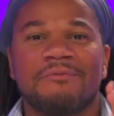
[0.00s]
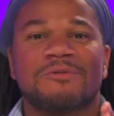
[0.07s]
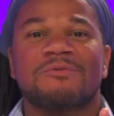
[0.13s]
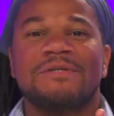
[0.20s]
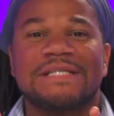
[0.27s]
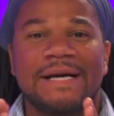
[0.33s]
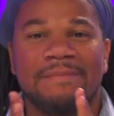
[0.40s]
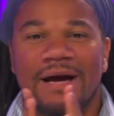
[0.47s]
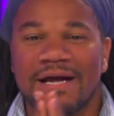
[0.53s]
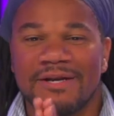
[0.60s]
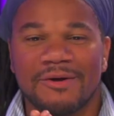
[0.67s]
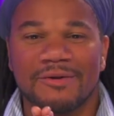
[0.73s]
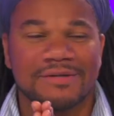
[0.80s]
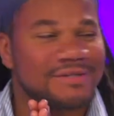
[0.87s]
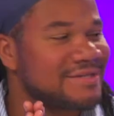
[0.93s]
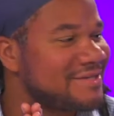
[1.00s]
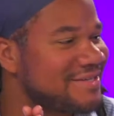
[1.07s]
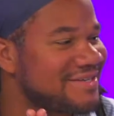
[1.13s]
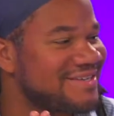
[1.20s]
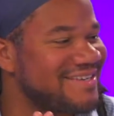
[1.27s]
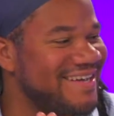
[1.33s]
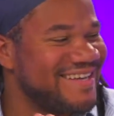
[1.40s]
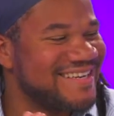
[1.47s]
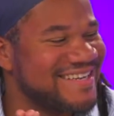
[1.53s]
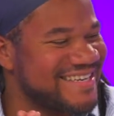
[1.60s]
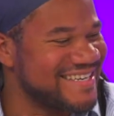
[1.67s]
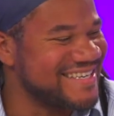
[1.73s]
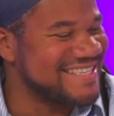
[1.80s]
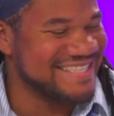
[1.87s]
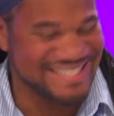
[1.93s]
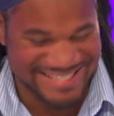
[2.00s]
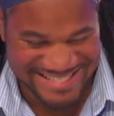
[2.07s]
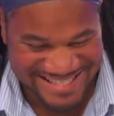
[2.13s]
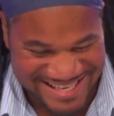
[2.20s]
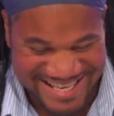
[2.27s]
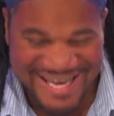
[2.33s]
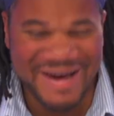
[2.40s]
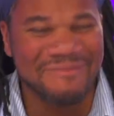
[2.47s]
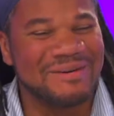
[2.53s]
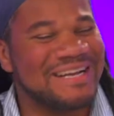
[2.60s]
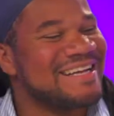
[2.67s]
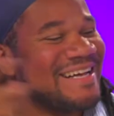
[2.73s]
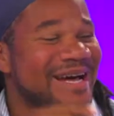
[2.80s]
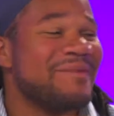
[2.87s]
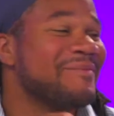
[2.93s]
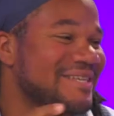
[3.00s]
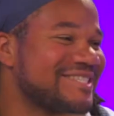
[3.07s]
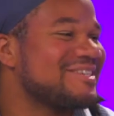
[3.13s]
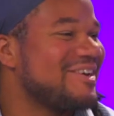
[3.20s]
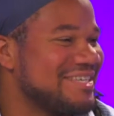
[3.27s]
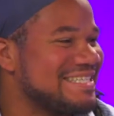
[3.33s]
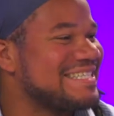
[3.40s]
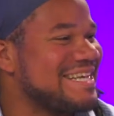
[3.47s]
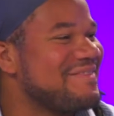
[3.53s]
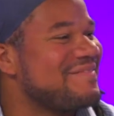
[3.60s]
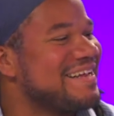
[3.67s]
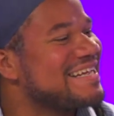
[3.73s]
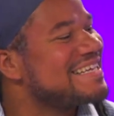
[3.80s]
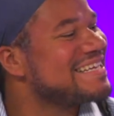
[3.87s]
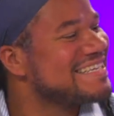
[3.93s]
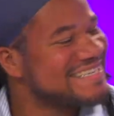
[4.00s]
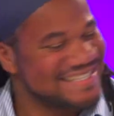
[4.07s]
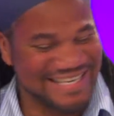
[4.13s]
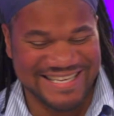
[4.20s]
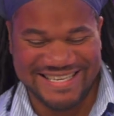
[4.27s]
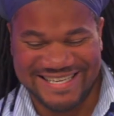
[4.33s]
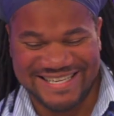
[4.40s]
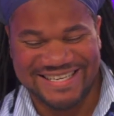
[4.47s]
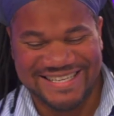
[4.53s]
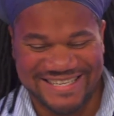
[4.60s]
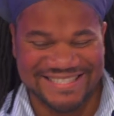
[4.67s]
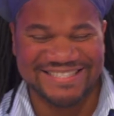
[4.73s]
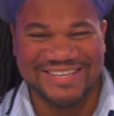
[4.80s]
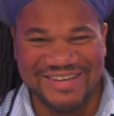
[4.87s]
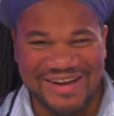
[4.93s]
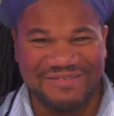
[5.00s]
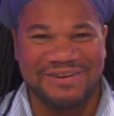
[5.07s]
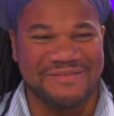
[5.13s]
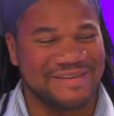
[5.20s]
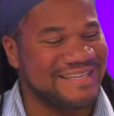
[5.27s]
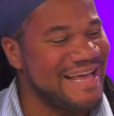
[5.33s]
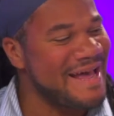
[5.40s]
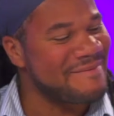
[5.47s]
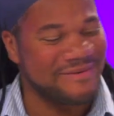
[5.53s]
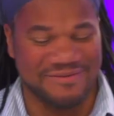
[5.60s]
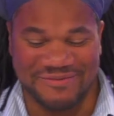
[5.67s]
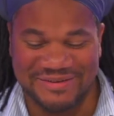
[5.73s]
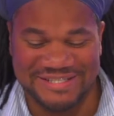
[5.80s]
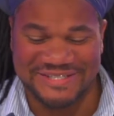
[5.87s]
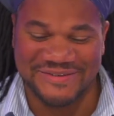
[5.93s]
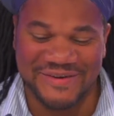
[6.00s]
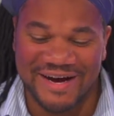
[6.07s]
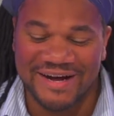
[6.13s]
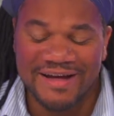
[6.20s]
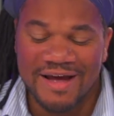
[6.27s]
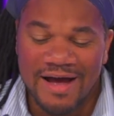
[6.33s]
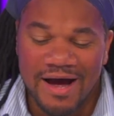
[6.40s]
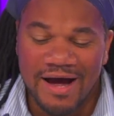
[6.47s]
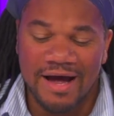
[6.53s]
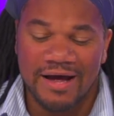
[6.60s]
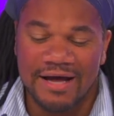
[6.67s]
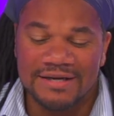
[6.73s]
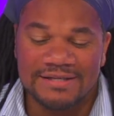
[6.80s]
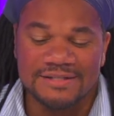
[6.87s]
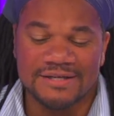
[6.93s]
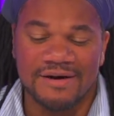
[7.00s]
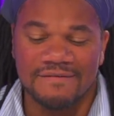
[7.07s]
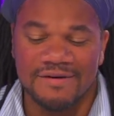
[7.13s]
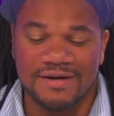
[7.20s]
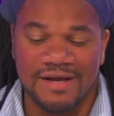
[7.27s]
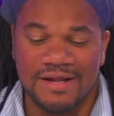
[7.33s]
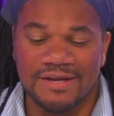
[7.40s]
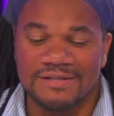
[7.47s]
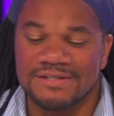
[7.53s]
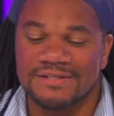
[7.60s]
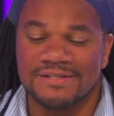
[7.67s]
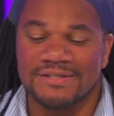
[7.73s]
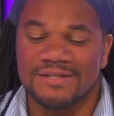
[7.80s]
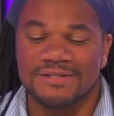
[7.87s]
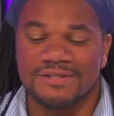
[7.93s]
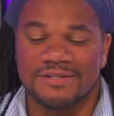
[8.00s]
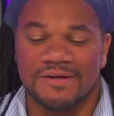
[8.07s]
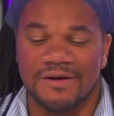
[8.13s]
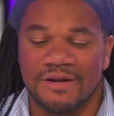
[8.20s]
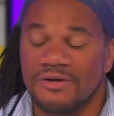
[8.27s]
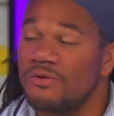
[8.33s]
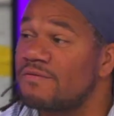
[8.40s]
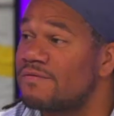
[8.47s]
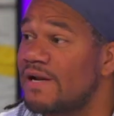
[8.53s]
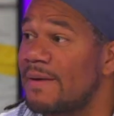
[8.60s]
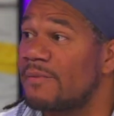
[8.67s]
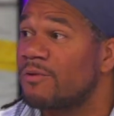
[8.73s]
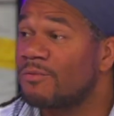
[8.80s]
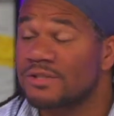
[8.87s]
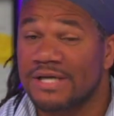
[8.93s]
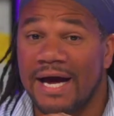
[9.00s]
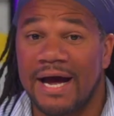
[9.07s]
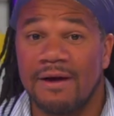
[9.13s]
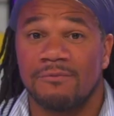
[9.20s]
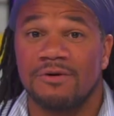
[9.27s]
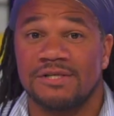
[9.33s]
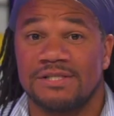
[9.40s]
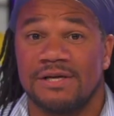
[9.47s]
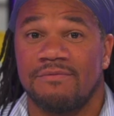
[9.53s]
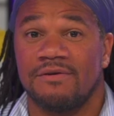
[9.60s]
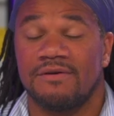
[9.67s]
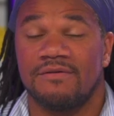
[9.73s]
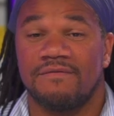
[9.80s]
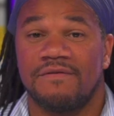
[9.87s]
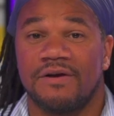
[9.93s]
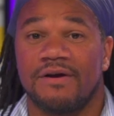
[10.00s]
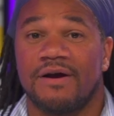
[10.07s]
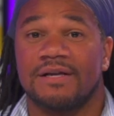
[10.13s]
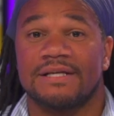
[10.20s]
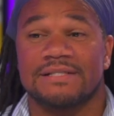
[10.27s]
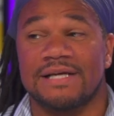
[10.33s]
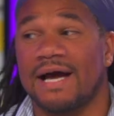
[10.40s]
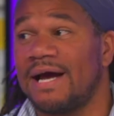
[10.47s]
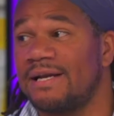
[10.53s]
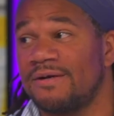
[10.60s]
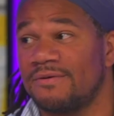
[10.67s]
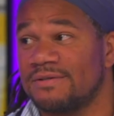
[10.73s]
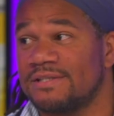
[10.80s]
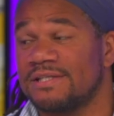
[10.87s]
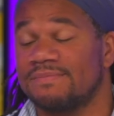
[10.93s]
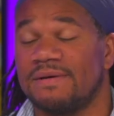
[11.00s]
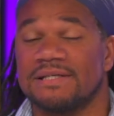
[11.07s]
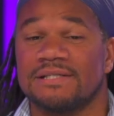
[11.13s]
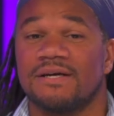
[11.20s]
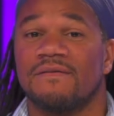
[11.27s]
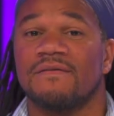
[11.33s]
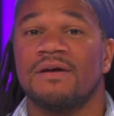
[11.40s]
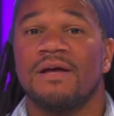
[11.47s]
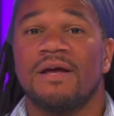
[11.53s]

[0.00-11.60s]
was one time Are you still collecting data? I'm going to start this evening. Yeah, all right. You have to have a gap every once in a while. I discovered, and this is a new phenomenon which I wish they would figure out because I noticed this myself.